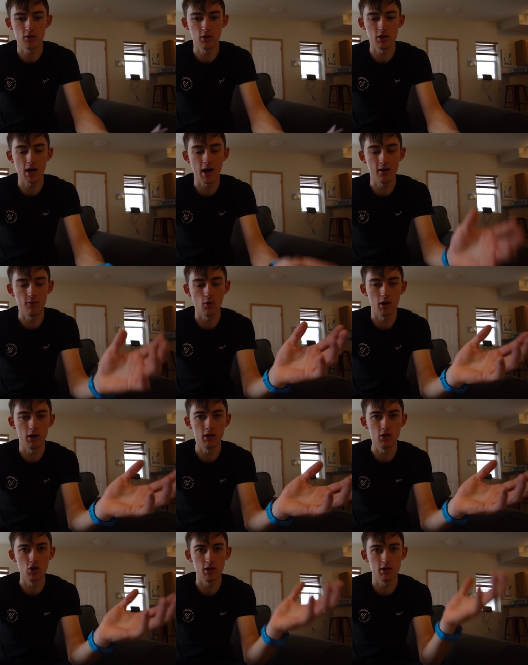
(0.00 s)
So I kind of wanted
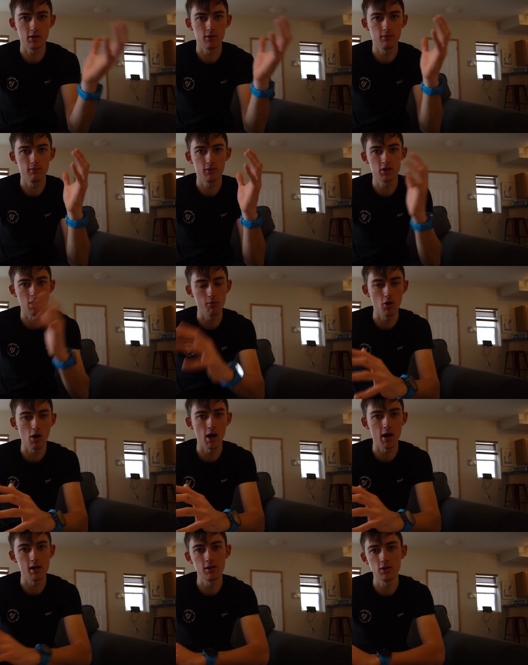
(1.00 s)
to just
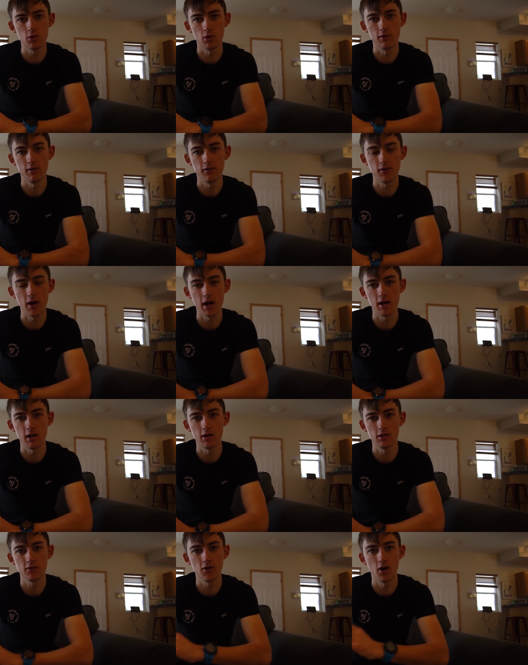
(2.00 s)
summarize sort of the
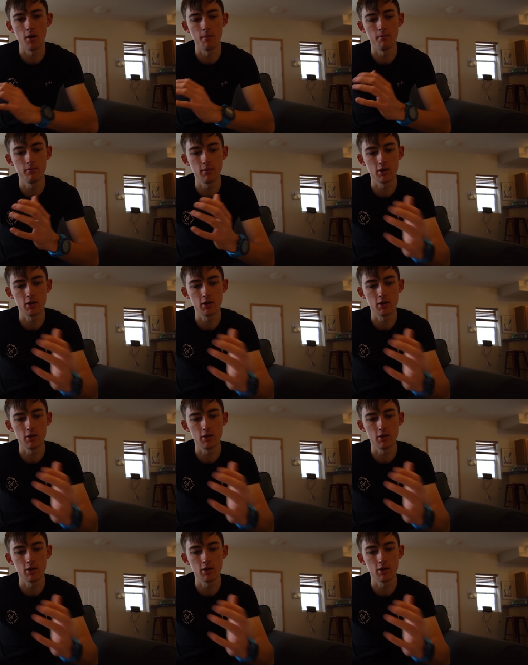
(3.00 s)
findings from